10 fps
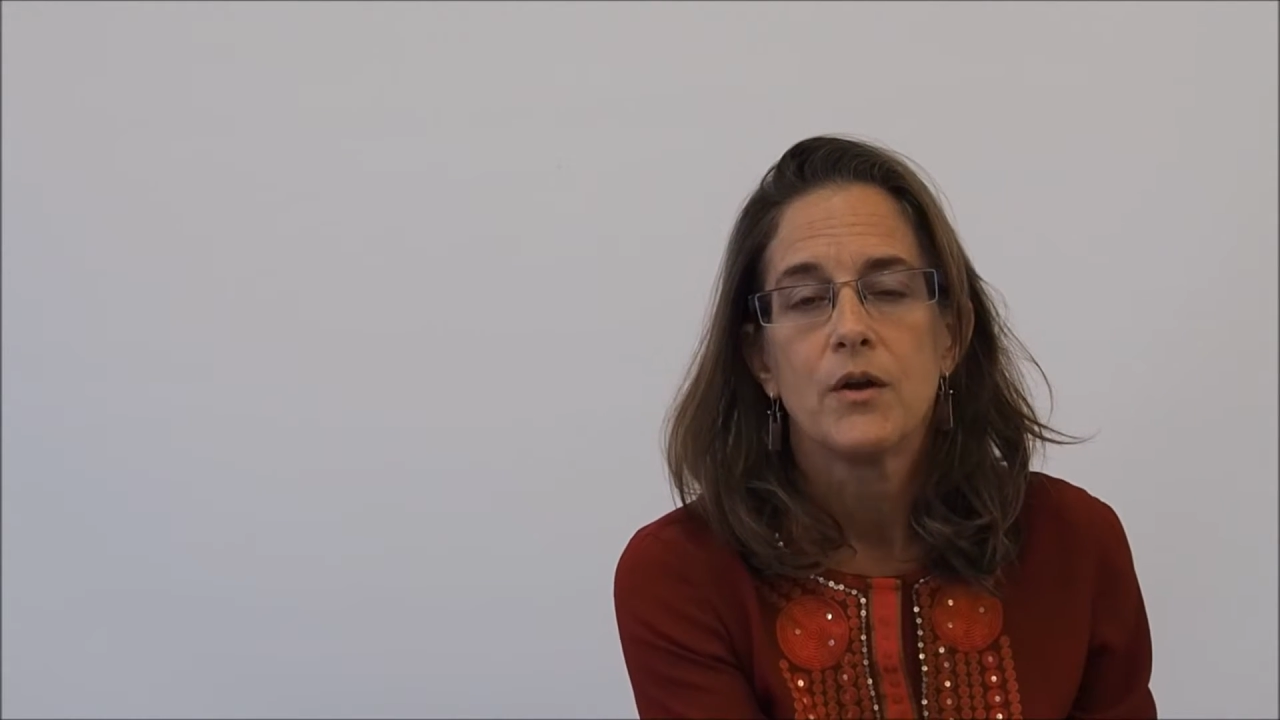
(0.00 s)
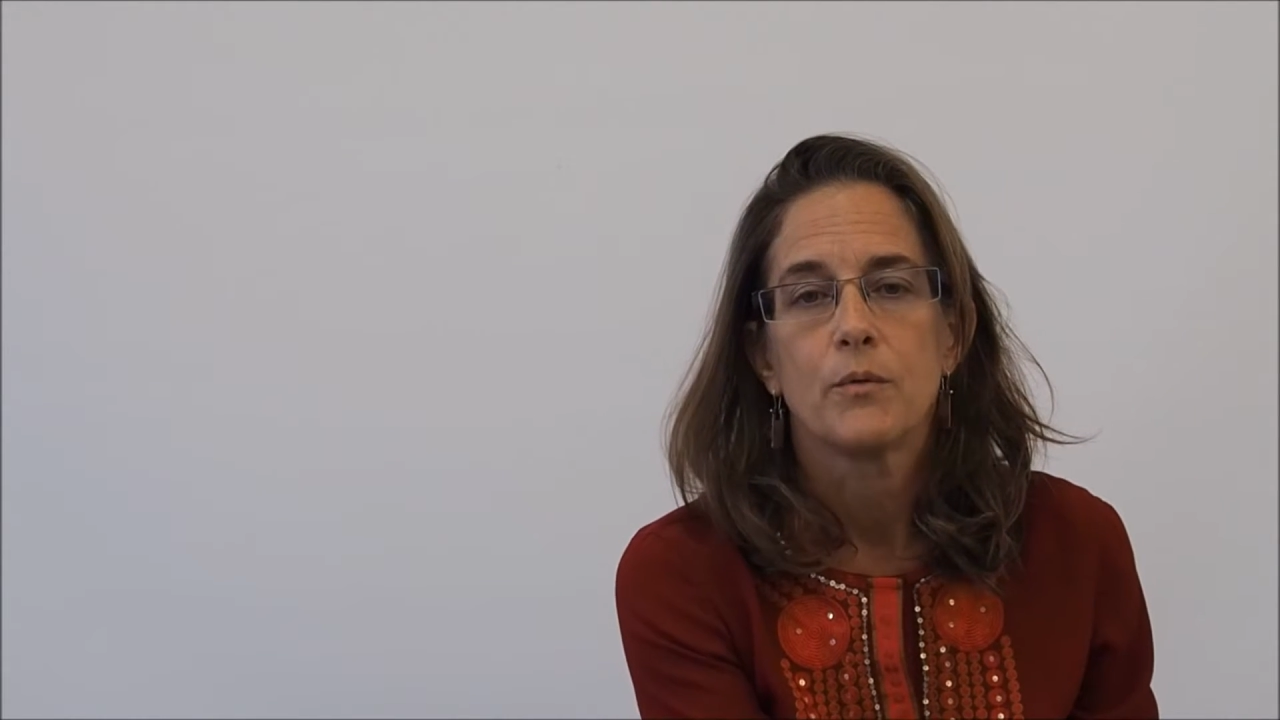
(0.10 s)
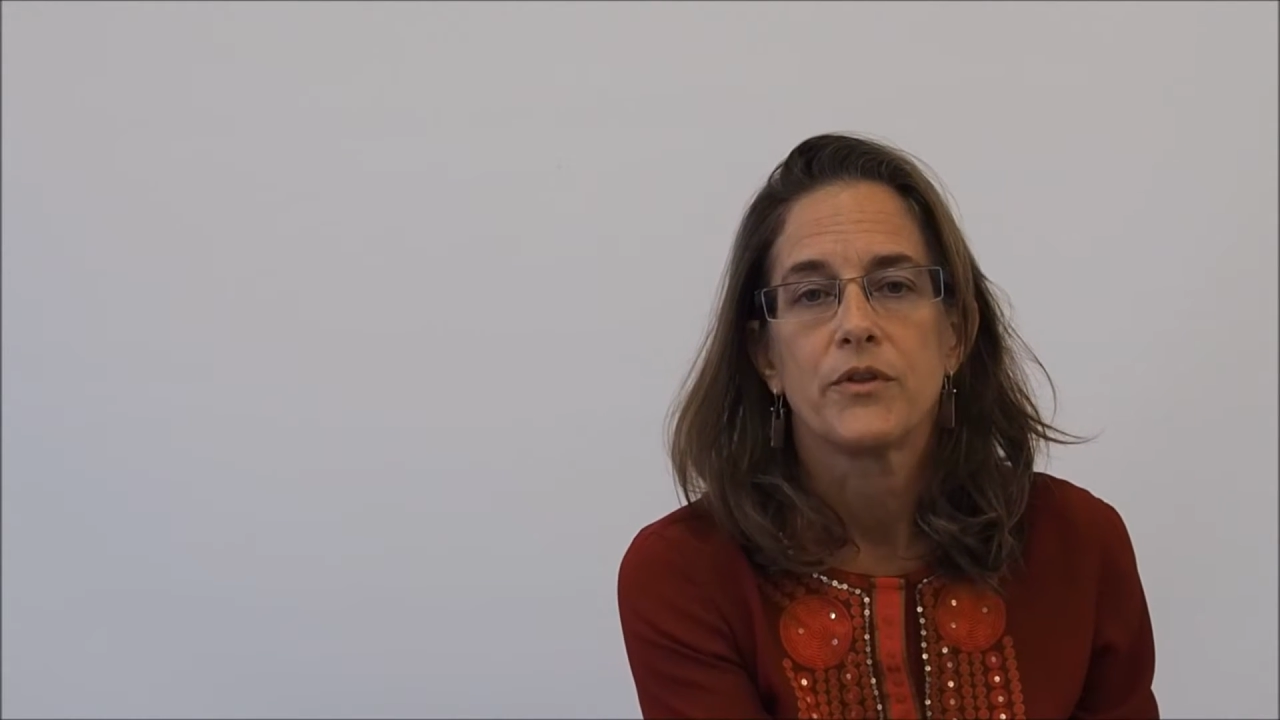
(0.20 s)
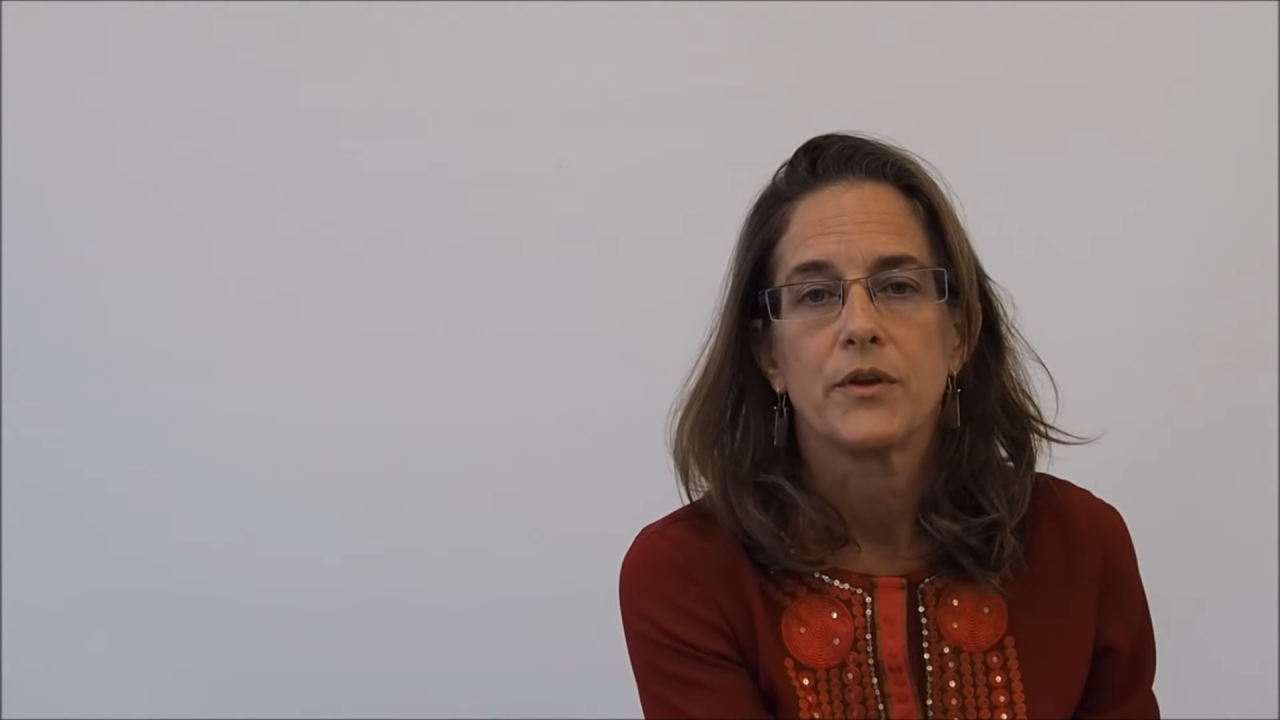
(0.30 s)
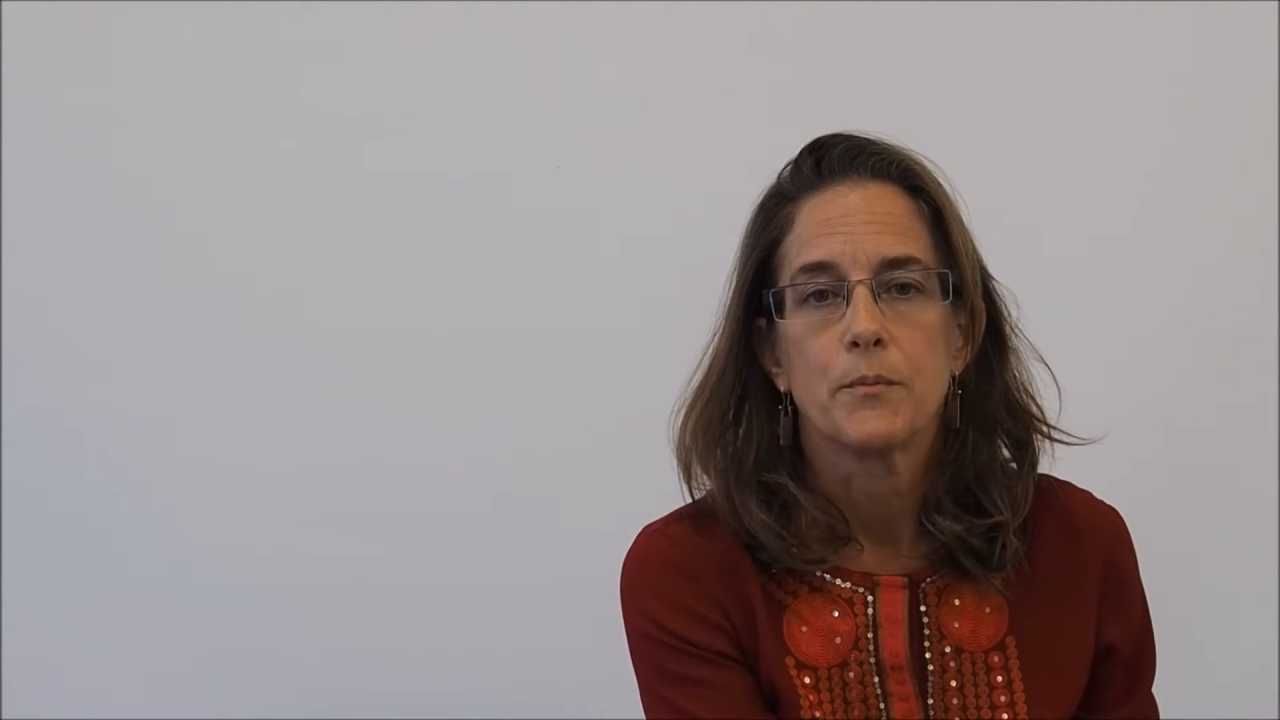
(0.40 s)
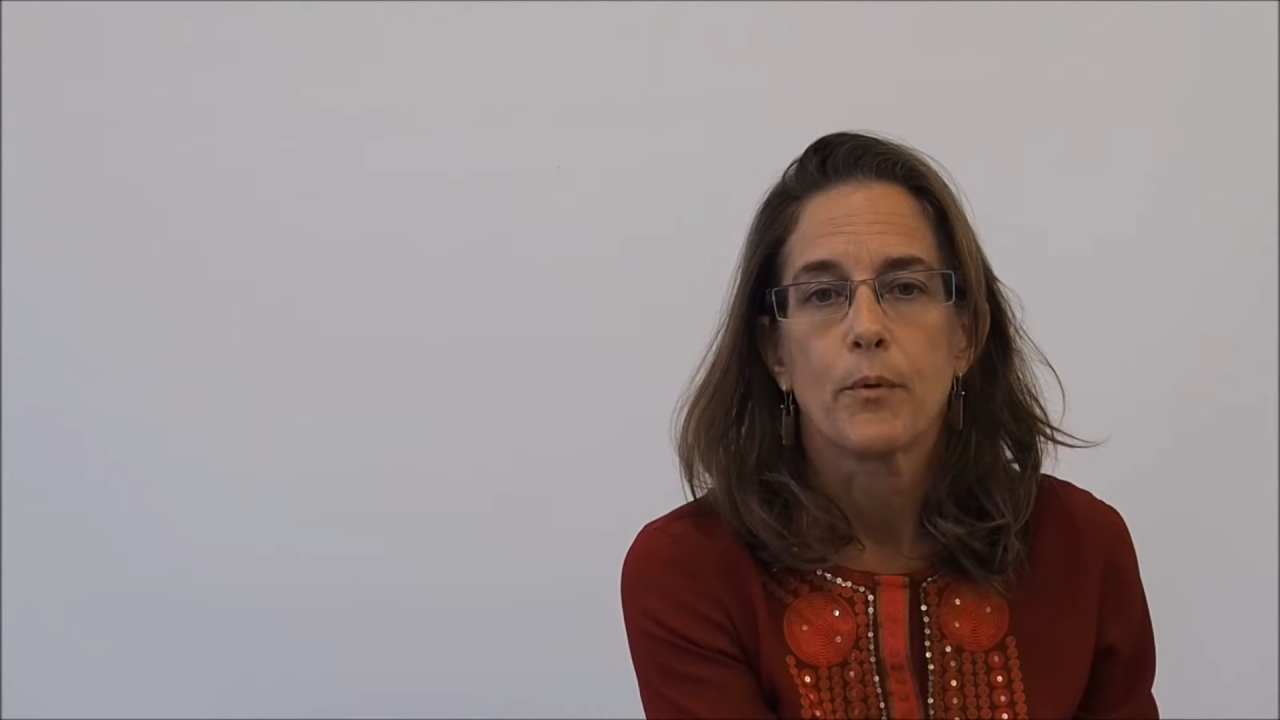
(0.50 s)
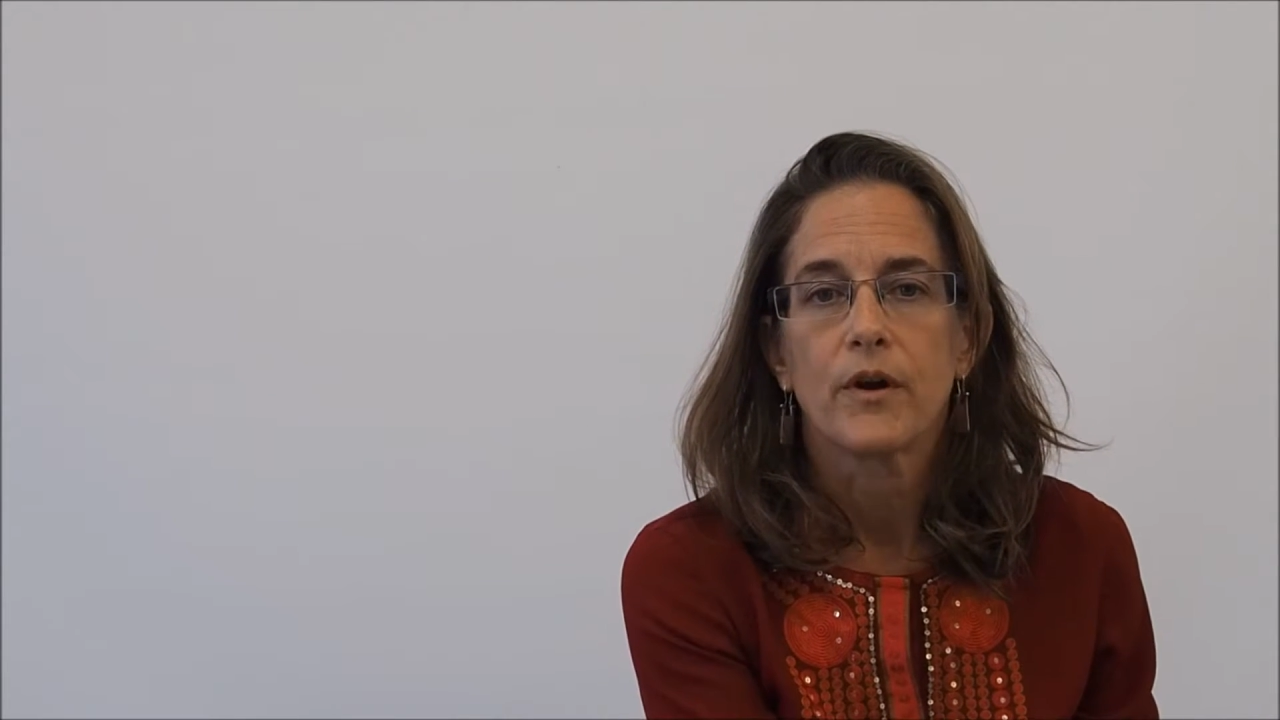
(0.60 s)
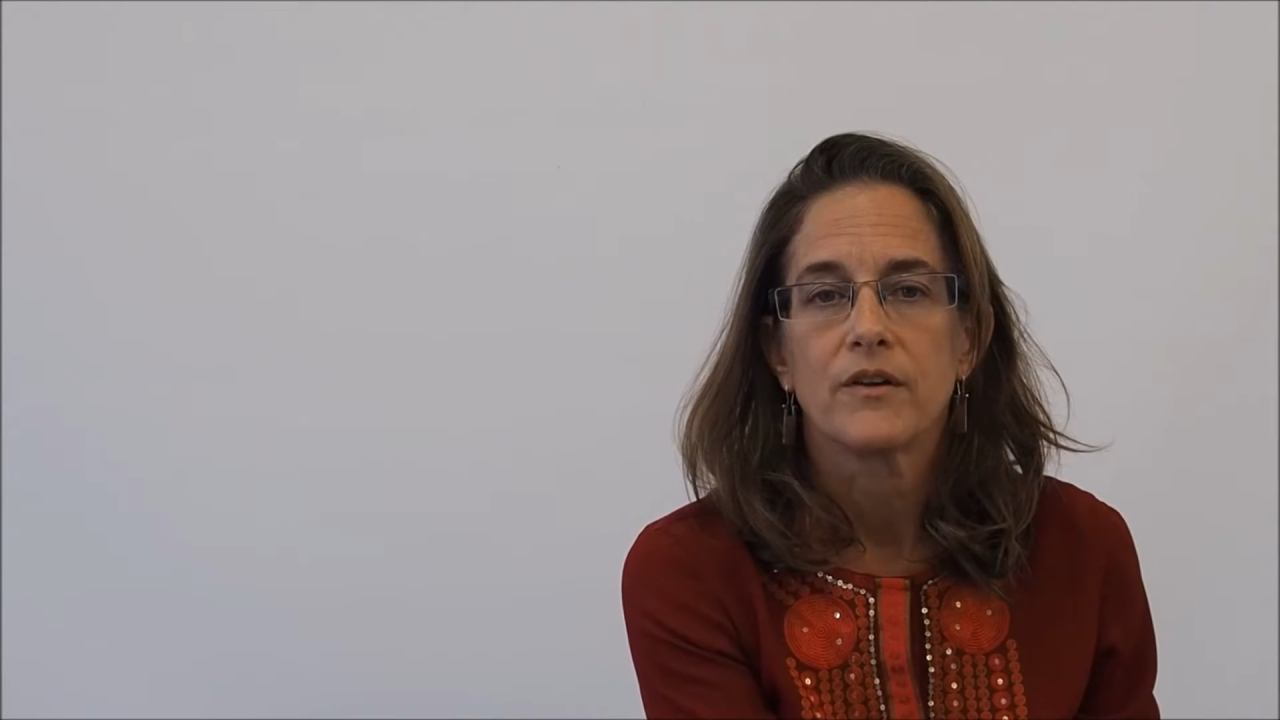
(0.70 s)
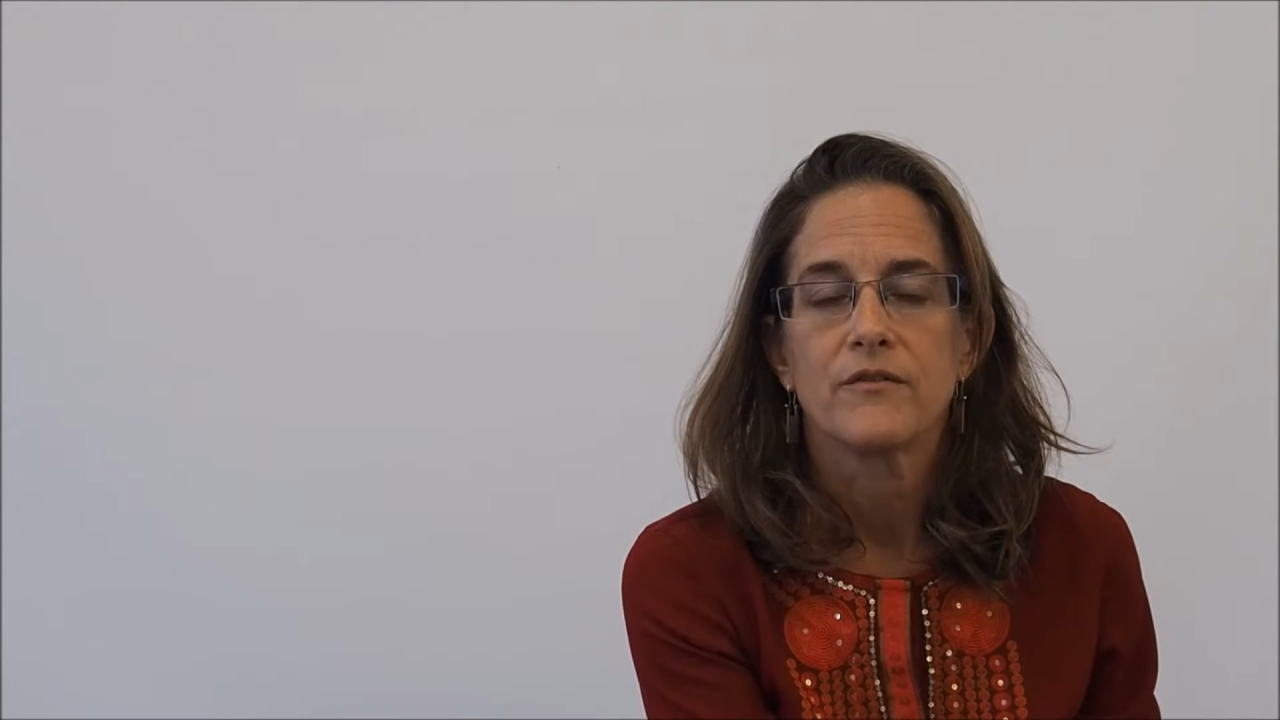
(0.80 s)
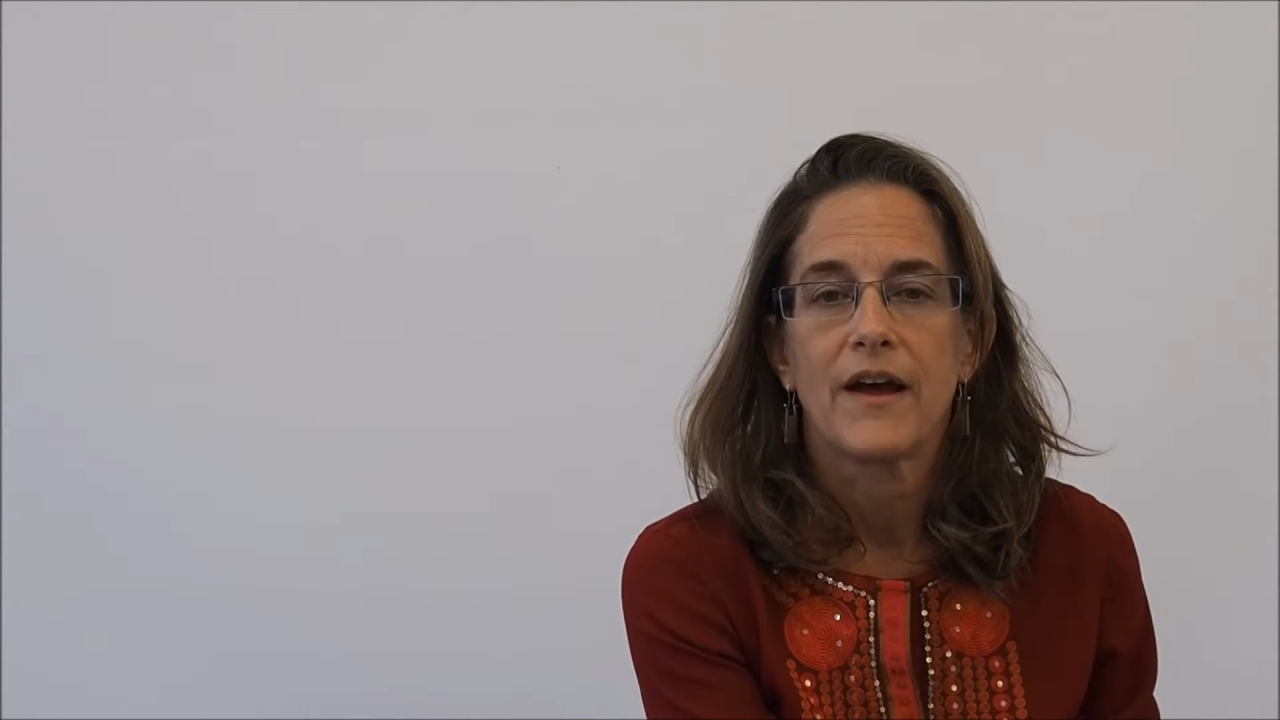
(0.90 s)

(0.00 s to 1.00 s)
with the important